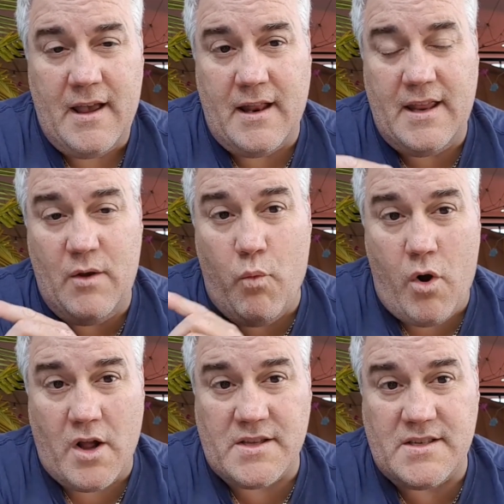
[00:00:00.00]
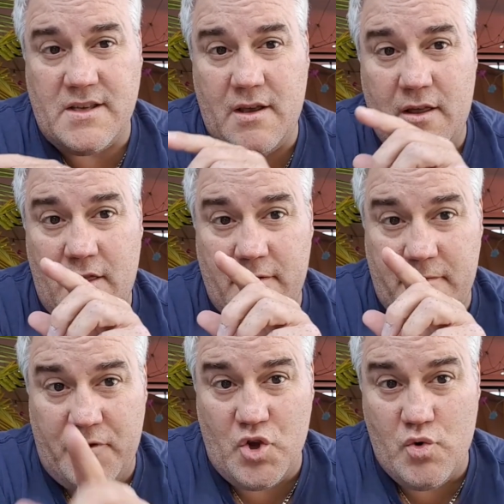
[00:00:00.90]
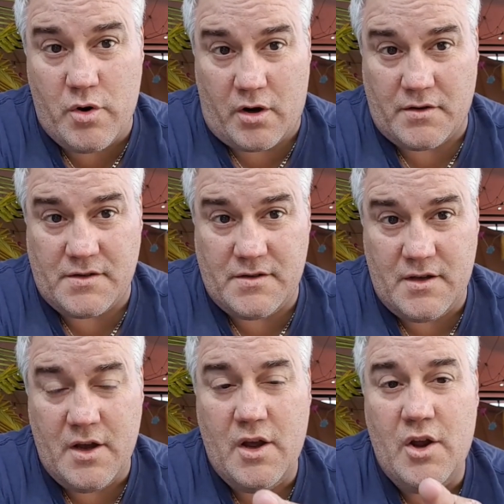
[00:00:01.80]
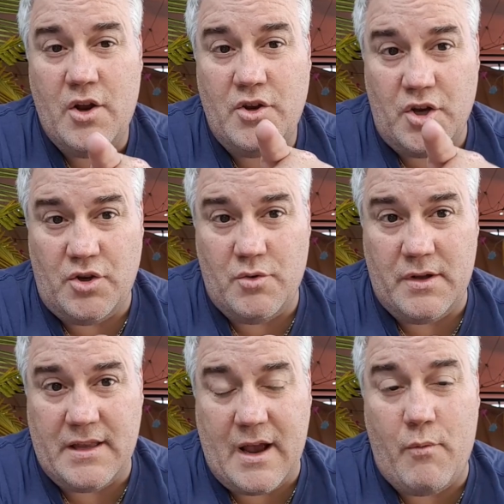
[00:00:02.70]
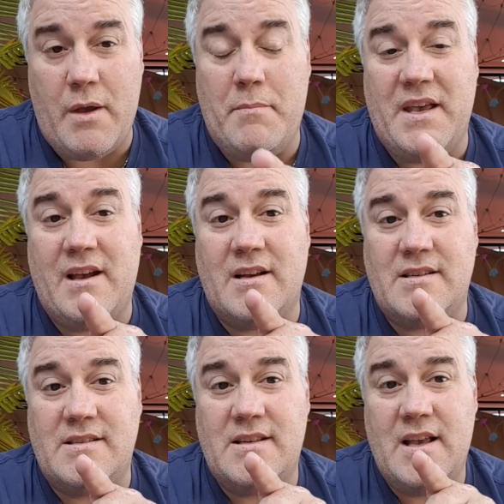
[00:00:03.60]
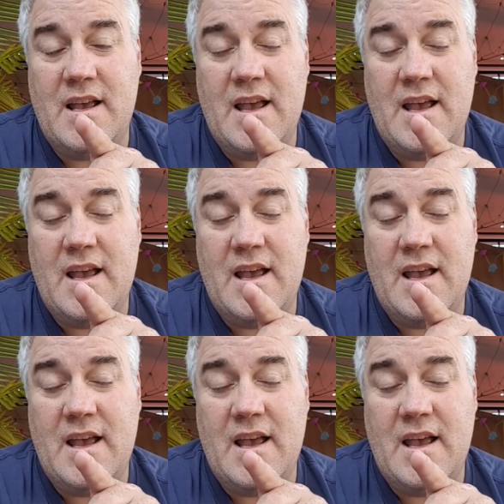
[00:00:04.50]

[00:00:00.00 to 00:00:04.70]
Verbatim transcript: And he wants the viewers to do it that way because